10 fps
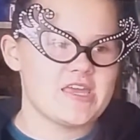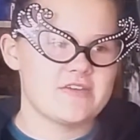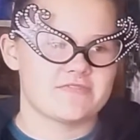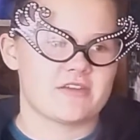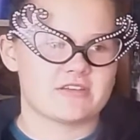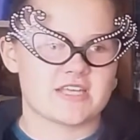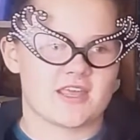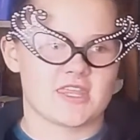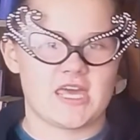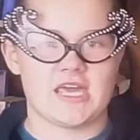If there is
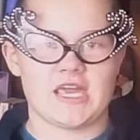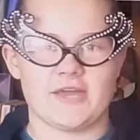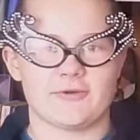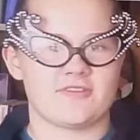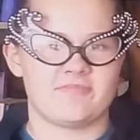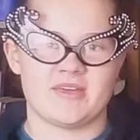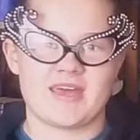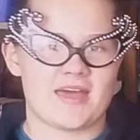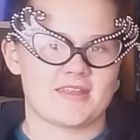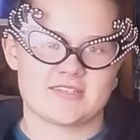anything, it would have been
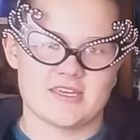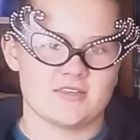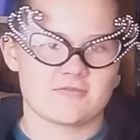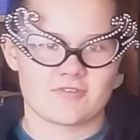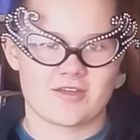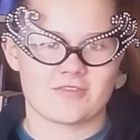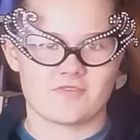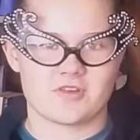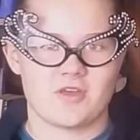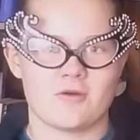annotated throughout the
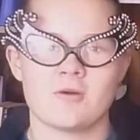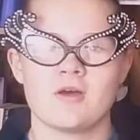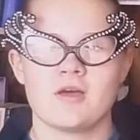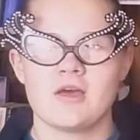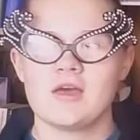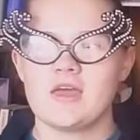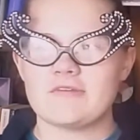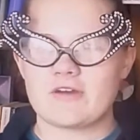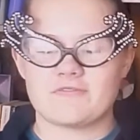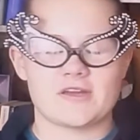video
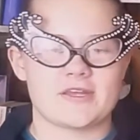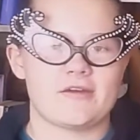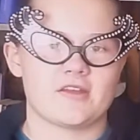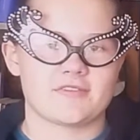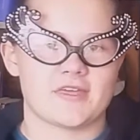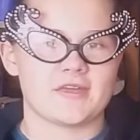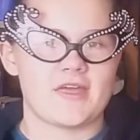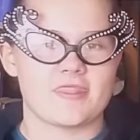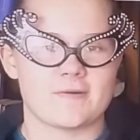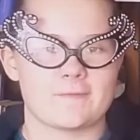if I find out anything
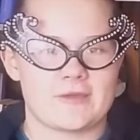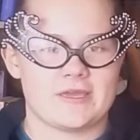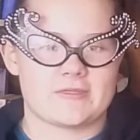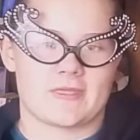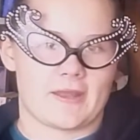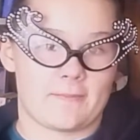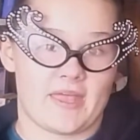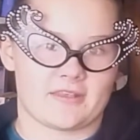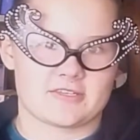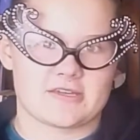in the week that I'm
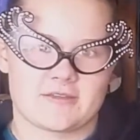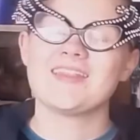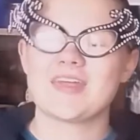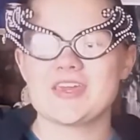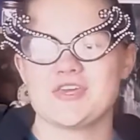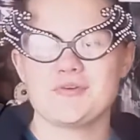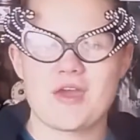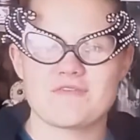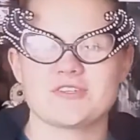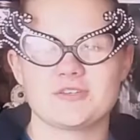editing. Thank you
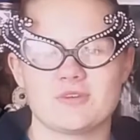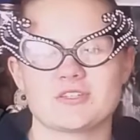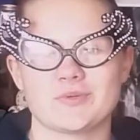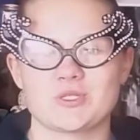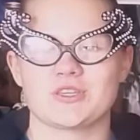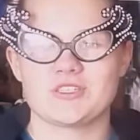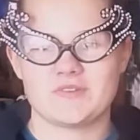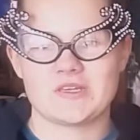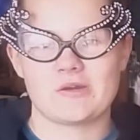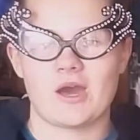ever so much for watching this
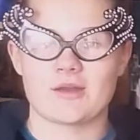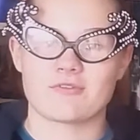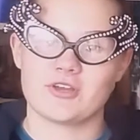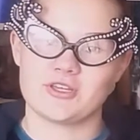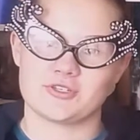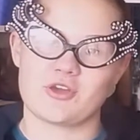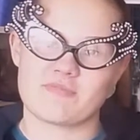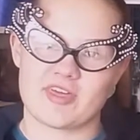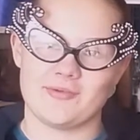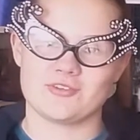video. I really do
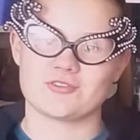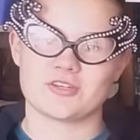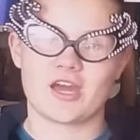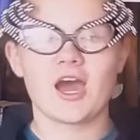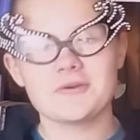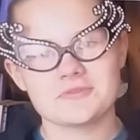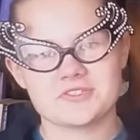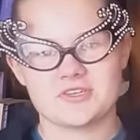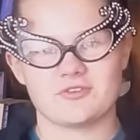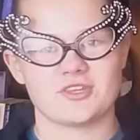hope that you enjoyed it. I will
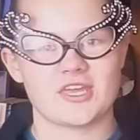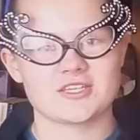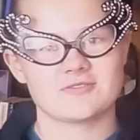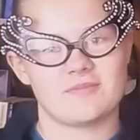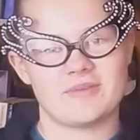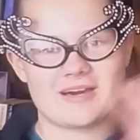see you in the next one.